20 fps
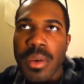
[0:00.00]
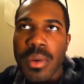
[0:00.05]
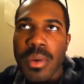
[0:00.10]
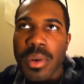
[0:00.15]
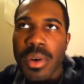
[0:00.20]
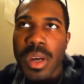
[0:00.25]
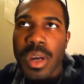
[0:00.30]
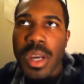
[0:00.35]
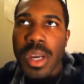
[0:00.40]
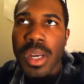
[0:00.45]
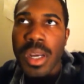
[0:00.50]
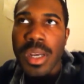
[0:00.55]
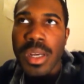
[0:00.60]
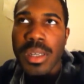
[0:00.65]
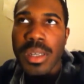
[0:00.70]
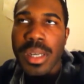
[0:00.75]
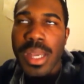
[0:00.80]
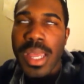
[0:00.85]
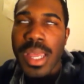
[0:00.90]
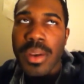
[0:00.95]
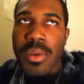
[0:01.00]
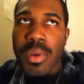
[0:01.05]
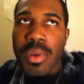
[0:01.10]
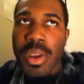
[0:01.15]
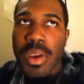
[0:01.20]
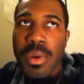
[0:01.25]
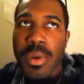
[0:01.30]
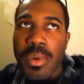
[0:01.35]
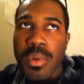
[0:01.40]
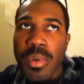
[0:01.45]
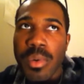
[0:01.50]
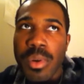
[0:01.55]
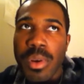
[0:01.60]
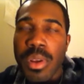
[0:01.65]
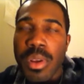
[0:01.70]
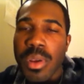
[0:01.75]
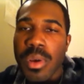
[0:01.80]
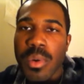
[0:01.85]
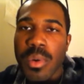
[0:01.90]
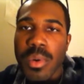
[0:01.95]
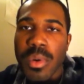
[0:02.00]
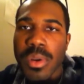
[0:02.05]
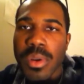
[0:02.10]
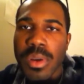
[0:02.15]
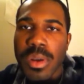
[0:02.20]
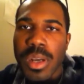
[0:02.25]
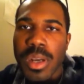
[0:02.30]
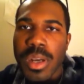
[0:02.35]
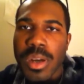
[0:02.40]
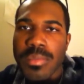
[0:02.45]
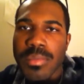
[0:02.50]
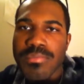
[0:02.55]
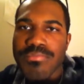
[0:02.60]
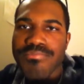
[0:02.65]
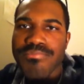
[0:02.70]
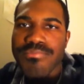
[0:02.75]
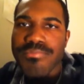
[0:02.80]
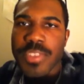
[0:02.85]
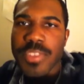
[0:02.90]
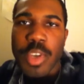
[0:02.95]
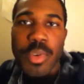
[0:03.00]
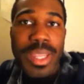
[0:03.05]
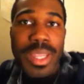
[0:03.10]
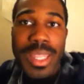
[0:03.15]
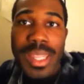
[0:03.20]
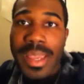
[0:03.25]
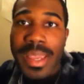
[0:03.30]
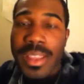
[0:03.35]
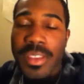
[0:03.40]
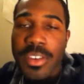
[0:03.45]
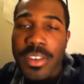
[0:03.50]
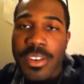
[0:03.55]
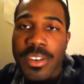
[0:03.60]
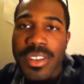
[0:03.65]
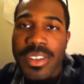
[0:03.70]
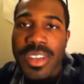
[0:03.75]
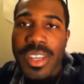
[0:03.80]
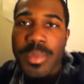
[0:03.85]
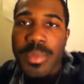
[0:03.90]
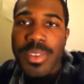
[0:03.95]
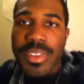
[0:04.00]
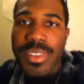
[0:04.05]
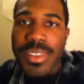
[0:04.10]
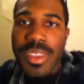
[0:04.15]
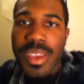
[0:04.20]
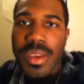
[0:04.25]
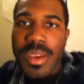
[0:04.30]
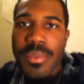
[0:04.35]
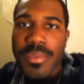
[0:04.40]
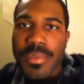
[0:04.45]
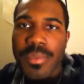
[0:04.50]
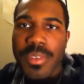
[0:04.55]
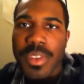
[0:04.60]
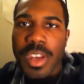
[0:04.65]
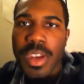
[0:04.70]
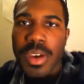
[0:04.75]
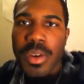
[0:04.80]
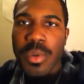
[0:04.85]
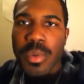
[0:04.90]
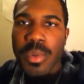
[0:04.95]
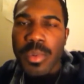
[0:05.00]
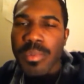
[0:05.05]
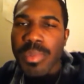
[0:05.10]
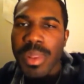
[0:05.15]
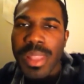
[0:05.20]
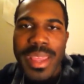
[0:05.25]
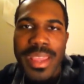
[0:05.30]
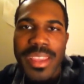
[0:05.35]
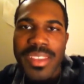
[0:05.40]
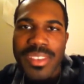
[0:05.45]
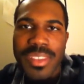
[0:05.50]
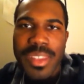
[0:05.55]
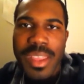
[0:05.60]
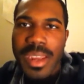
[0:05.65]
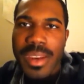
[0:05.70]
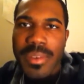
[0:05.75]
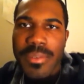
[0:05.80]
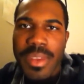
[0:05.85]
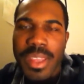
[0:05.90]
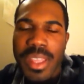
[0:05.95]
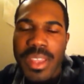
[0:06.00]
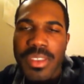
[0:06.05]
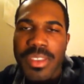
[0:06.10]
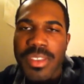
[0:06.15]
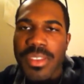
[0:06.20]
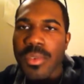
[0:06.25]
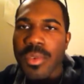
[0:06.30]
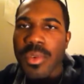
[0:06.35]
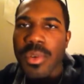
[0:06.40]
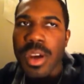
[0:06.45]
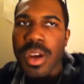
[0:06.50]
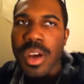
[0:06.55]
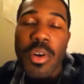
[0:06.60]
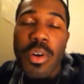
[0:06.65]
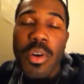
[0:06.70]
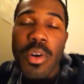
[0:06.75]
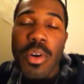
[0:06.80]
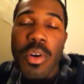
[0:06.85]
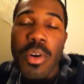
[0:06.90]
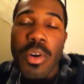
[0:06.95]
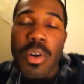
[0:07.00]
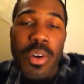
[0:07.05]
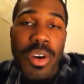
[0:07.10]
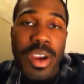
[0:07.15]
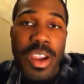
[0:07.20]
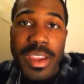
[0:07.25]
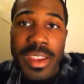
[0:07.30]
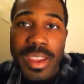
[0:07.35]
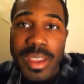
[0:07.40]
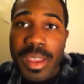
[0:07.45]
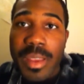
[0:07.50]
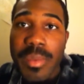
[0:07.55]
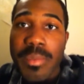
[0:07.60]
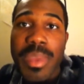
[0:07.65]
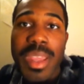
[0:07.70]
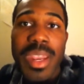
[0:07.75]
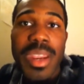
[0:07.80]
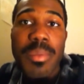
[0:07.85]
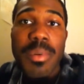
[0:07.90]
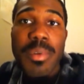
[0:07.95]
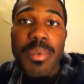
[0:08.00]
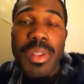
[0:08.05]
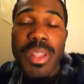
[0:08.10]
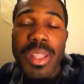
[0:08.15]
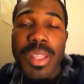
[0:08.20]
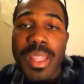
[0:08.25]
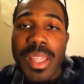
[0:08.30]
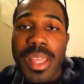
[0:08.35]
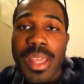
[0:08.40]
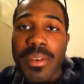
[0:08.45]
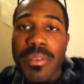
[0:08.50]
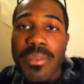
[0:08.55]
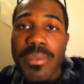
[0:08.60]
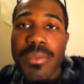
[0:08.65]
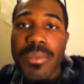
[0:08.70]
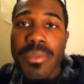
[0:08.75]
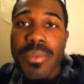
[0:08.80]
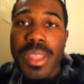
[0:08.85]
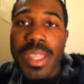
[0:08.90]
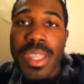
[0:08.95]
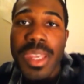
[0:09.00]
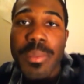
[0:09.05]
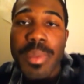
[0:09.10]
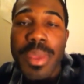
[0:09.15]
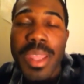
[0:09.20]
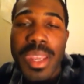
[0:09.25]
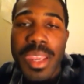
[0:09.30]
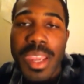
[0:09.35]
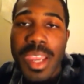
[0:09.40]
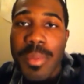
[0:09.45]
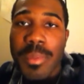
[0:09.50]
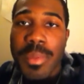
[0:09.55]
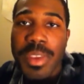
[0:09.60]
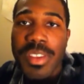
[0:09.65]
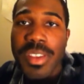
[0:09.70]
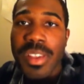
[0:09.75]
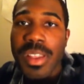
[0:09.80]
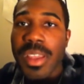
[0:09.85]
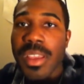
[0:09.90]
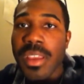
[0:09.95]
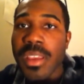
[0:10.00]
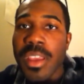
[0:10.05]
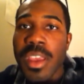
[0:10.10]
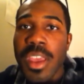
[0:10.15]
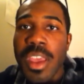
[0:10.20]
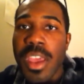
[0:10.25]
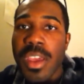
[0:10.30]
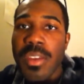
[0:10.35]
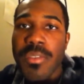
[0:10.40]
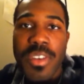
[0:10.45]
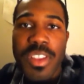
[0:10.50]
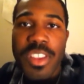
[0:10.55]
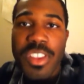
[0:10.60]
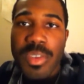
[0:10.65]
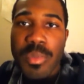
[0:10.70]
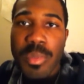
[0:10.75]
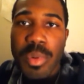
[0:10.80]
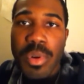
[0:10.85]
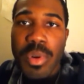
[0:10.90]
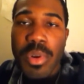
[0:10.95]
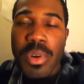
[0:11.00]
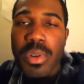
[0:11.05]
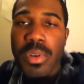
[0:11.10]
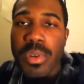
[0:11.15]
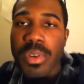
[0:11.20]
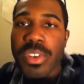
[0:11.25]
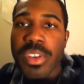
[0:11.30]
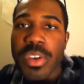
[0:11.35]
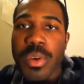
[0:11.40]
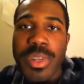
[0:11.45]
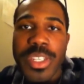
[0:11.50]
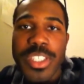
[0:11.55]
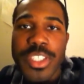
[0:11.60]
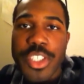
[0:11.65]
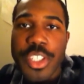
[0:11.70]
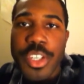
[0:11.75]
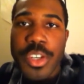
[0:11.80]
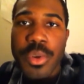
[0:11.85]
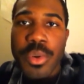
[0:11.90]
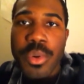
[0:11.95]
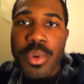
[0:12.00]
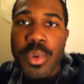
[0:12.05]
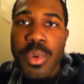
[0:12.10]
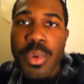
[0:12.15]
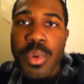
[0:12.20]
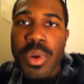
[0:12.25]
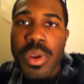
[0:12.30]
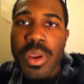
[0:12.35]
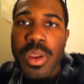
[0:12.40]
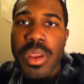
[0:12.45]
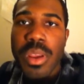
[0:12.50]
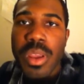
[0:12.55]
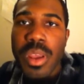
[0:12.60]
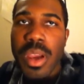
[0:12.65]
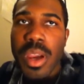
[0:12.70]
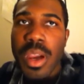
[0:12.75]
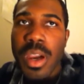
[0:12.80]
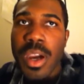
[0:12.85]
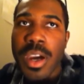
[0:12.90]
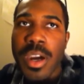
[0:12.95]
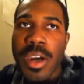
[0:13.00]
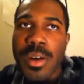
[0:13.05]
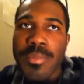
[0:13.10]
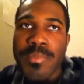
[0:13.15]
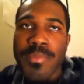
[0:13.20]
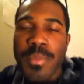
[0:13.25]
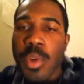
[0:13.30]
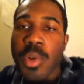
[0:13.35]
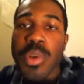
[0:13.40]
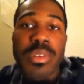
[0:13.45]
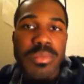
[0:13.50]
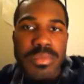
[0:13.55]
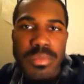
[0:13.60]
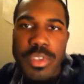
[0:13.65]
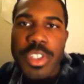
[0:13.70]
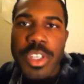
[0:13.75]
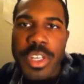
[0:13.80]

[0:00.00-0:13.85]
I don't know, or Green Lantern type stuff, Blackest Night events, or I admit I've been reading a lot of independent comics like Invincible or Tony Chu, or